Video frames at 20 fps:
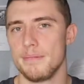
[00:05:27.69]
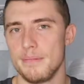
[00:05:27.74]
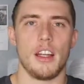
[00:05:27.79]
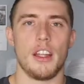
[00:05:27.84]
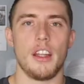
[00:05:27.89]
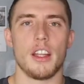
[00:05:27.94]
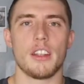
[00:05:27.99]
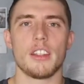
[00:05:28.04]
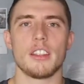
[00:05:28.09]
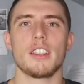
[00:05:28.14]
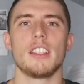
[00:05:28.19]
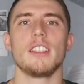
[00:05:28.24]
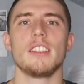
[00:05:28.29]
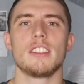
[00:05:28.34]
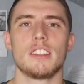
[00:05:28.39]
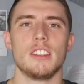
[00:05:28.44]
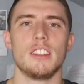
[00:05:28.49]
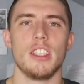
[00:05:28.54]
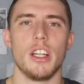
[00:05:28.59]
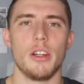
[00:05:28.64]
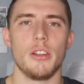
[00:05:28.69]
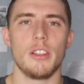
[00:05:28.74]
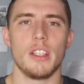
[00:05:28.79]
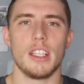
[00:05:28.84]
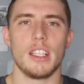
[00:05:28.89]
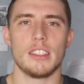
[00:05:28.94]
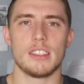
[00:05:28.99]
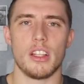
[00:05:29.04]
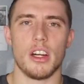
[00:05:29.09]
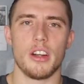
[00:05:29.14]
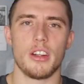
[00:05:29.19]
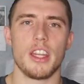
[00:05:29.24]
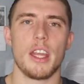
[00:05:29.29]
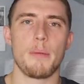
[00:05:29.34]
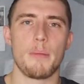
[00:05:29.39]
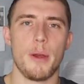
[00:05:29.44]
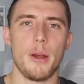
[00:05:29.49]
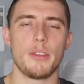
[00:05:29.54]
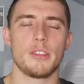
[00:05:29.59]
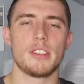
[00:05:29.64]
Another thing to note is, are they
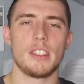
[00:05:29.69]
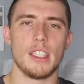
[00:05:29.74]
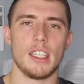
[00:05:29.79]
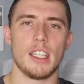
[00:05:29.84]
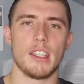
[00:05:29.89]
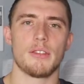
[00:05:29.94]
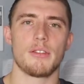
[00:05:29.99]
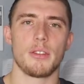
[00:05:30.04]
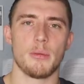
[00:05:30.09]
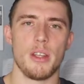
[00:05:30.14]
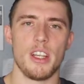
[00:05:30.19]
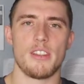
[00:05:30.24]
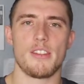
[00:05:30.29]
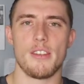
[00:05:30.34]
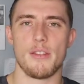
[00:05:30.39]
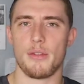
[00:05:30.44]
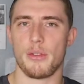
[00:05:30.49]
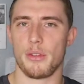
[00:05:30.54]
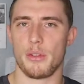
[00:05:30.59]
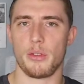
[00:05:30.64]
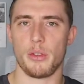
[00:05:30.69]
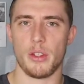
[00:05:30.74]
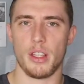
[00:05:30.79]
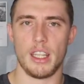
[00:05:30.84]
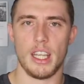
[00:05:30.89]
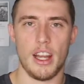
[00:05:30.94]
posting information for free?